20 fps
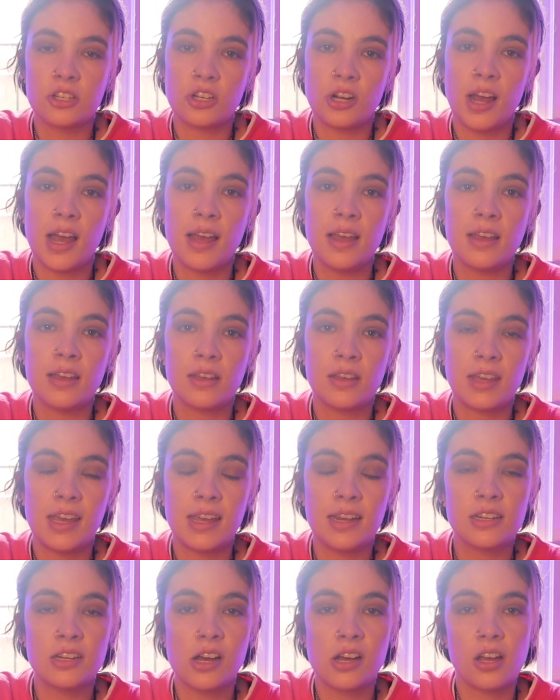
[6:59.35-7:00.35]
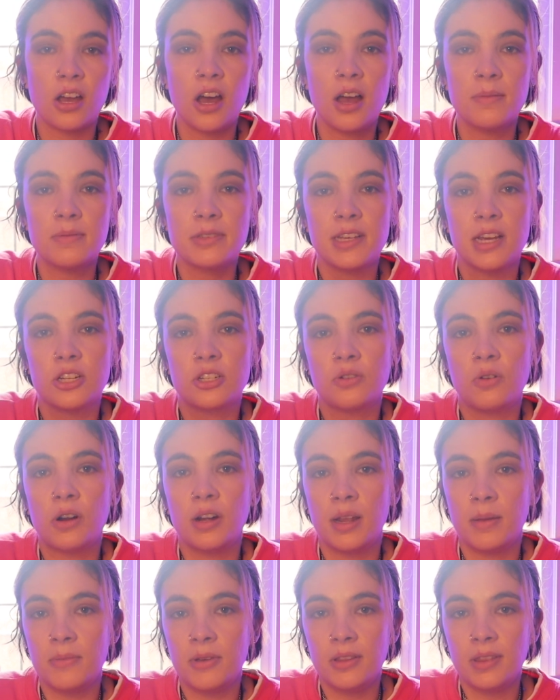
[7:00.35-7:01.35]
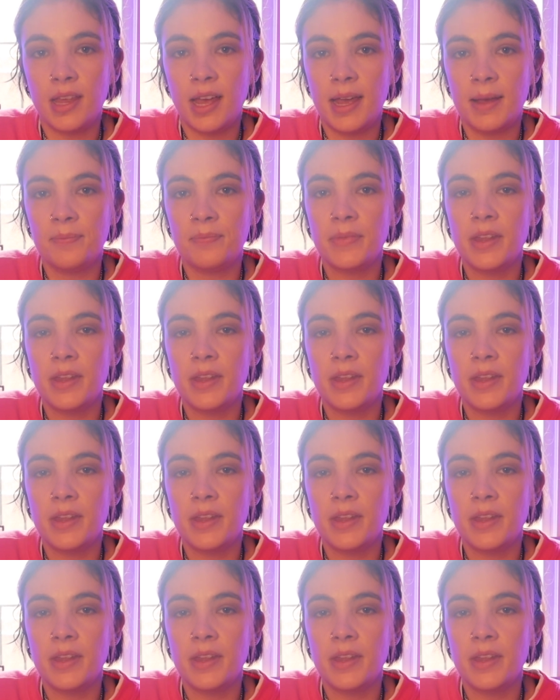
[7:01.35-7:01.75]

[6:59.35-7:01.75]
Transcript: trykeen.com/CourtneyMoonlight.